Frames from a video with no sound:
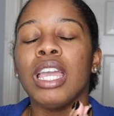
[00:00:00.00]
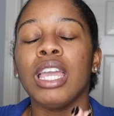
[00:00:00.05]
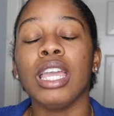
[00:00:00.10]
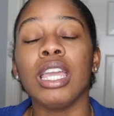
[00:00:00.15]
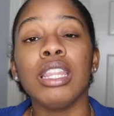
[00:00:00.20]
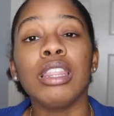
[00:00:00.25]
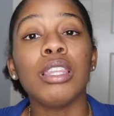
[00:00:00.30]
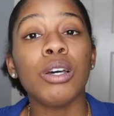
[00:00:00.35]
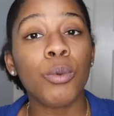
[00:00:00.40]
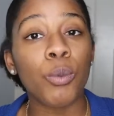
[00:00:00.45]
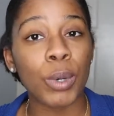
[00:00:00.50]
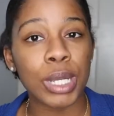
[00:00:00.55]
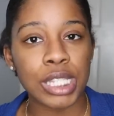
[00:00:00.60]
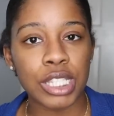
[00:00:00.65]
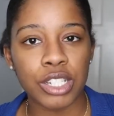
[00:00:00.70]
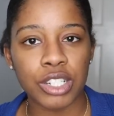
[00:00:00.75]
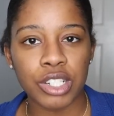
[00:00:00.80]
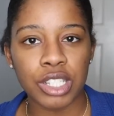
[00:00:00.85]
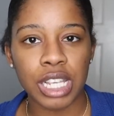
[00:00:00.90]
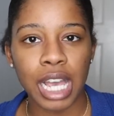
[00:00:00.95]
in the
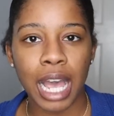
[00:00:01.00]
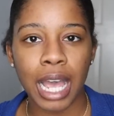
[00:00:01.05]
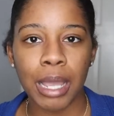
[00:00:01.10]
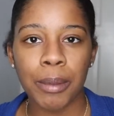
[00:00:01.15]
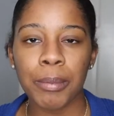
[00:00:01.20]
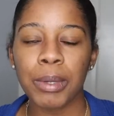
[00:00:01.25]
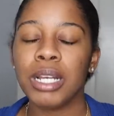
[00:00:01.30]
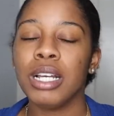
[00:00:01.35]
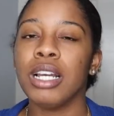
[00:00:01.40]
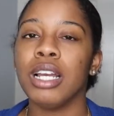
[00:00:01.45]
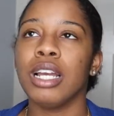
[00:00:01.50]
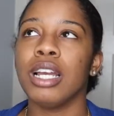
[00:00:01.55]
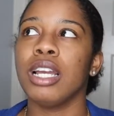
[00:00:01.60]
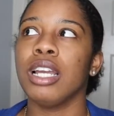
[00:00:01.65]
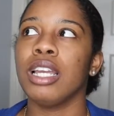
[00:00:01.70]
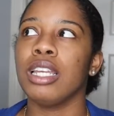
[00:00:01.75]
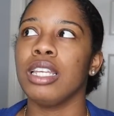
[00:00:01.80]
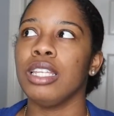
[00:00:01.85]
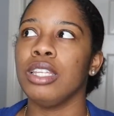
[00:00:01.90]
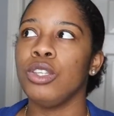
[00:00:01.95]
winter time
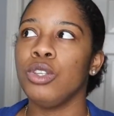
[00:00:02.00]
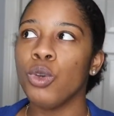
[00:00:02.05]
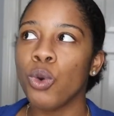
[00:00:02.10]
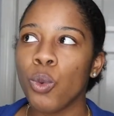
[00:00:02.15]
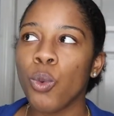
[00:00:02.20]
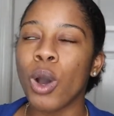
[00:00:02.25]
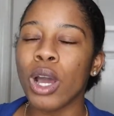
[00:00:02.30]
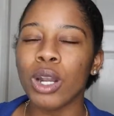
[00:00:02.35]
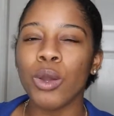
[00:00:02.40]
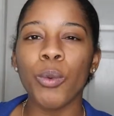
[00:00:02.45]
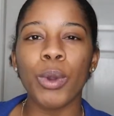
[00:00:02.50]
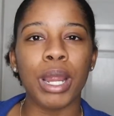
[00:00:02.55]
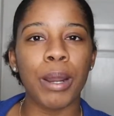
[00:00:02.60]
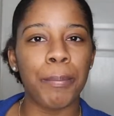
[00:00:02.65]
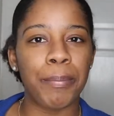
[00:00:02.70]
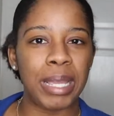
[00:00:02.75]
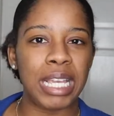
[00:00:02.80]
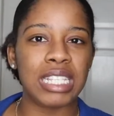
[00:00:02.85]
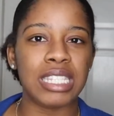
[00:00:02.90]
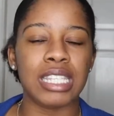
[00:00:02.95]
you want to wear
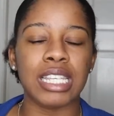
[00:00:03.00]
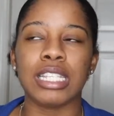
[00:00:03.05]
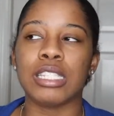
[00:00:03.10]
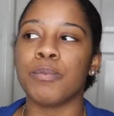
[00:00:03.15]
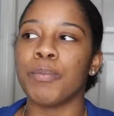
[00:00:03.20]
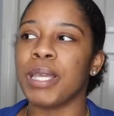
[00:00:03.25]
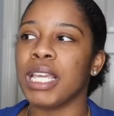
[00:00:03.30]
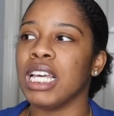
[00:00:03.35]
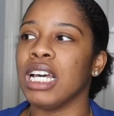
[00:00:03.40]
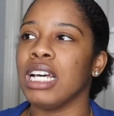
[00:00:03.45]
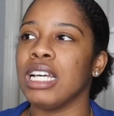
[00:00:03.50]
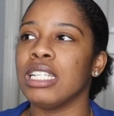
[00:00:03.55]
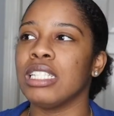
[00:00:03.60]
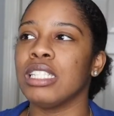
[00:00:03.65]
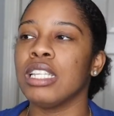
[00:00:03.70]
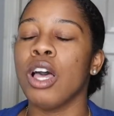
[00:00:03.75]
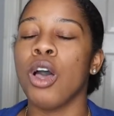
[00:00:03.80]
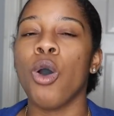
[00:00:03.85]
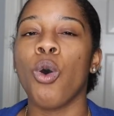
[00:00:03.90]
basics because